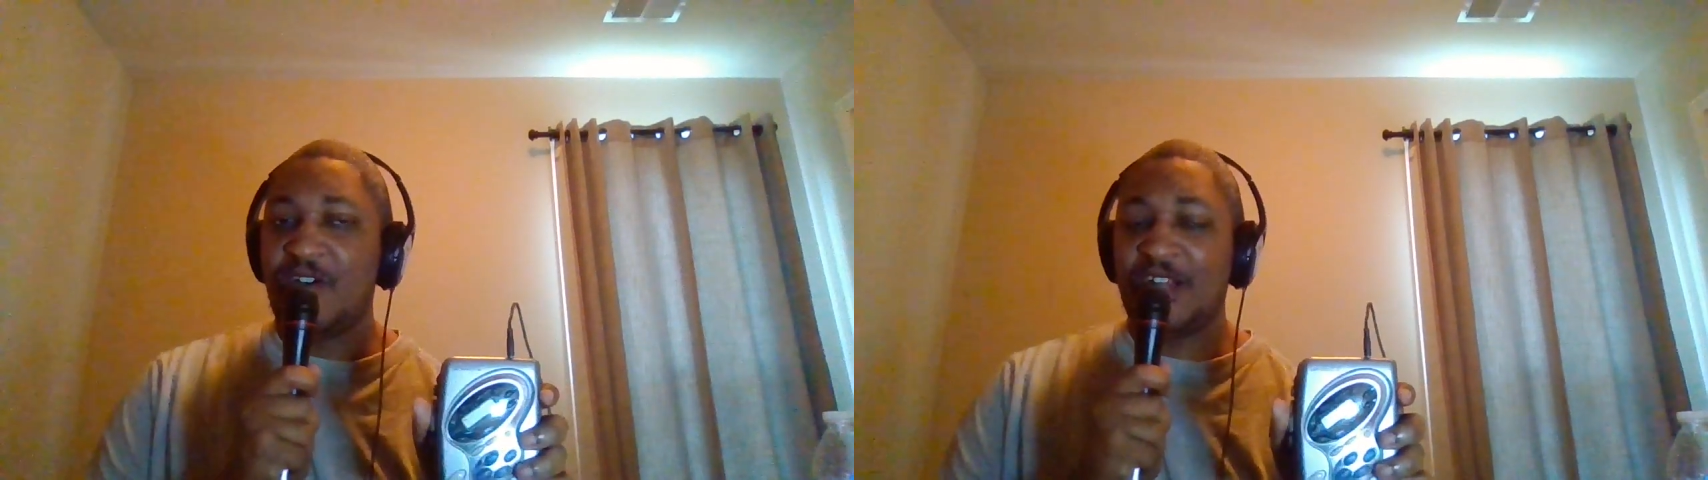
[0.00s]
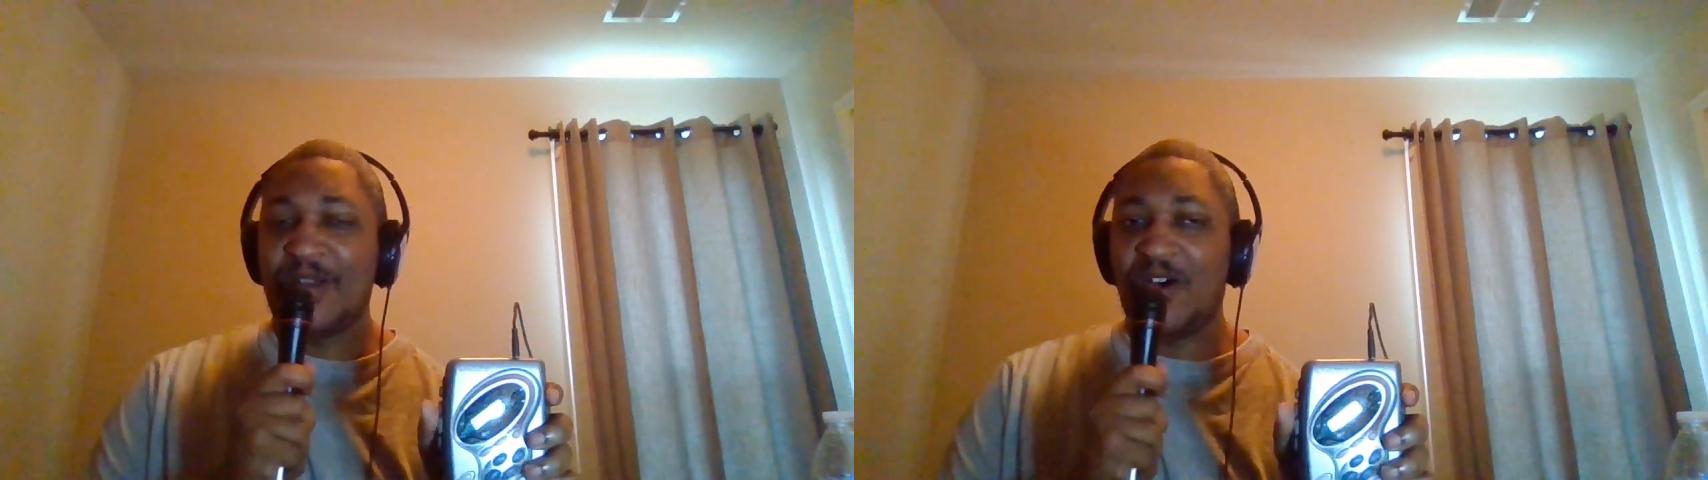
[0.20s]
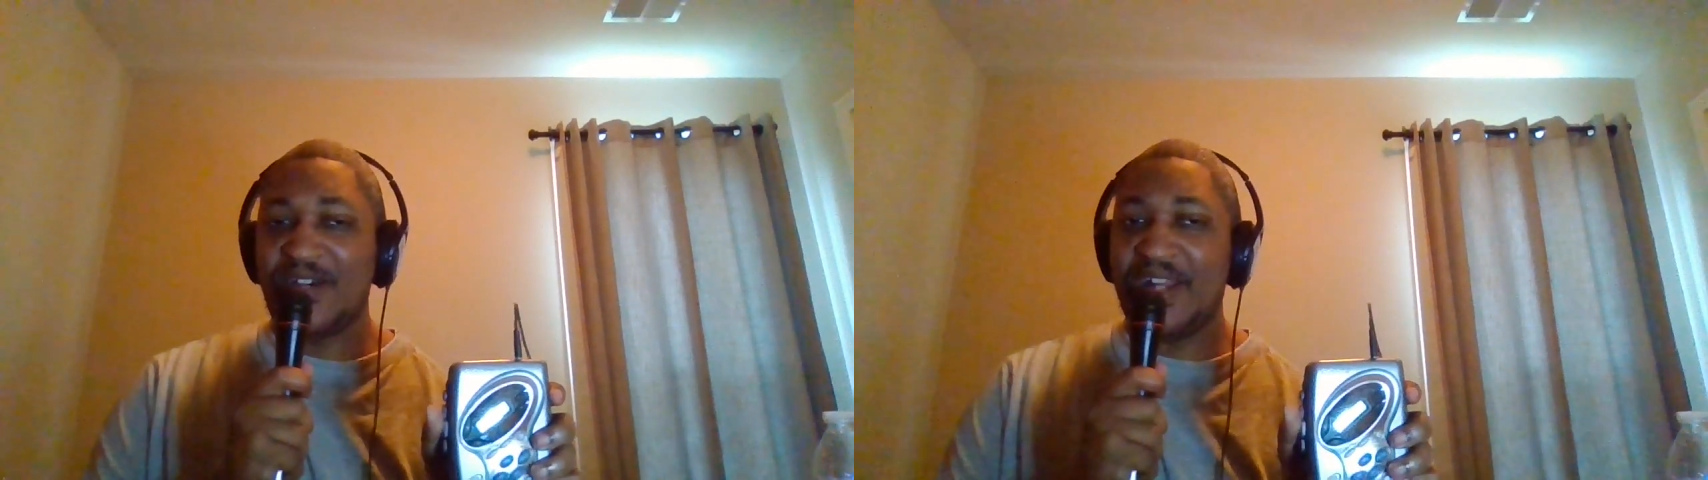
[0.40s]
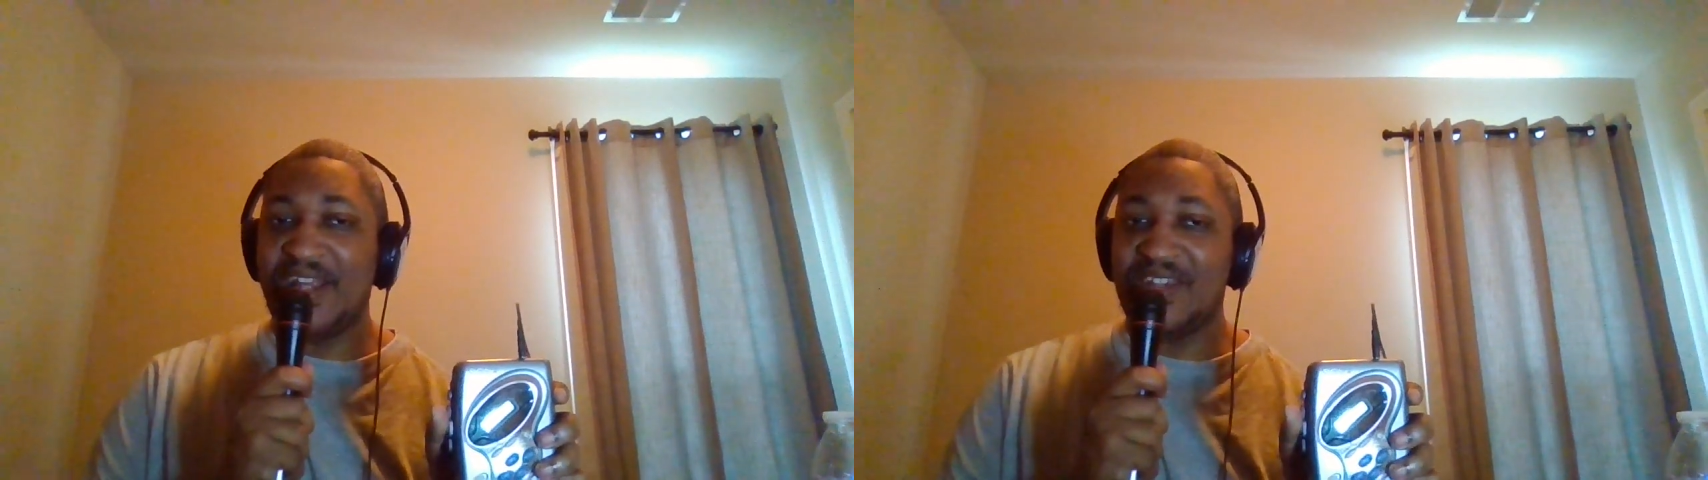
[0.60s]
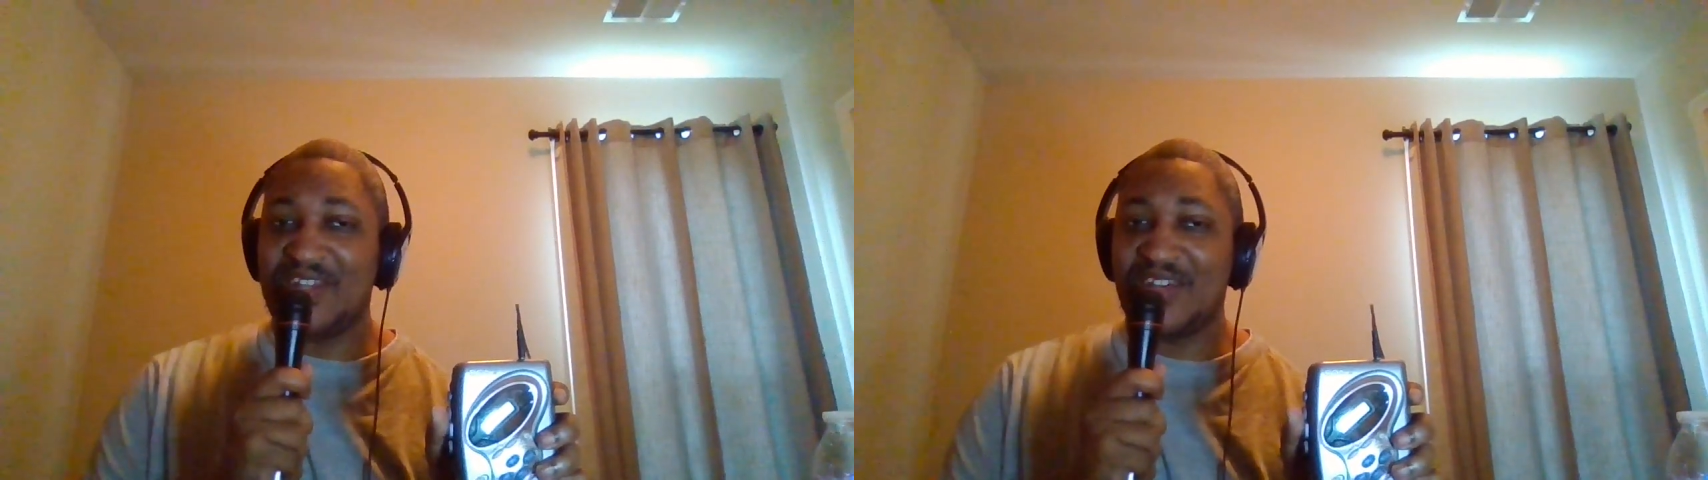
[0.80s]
I'm holding is the